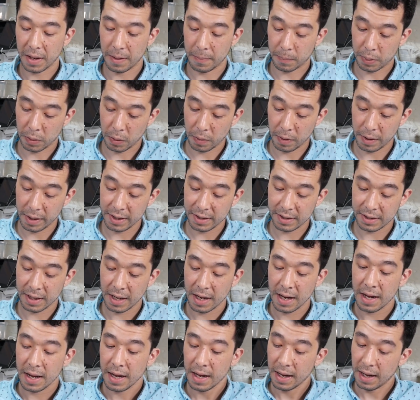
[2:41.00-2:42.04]
the
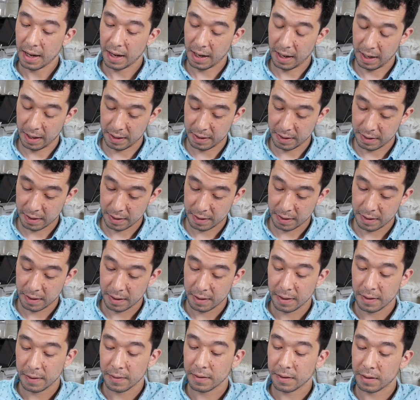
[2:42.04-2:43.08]
employees, and
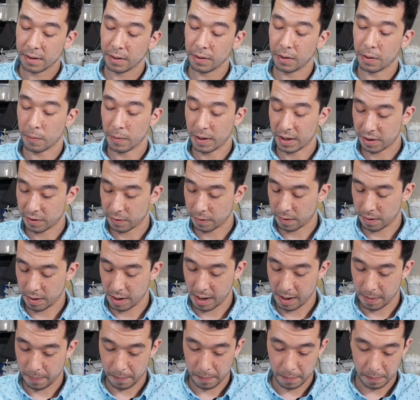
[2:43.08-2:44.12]
to the restaurant
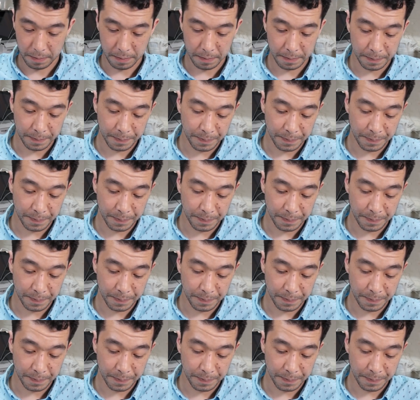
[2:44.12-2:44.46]
name.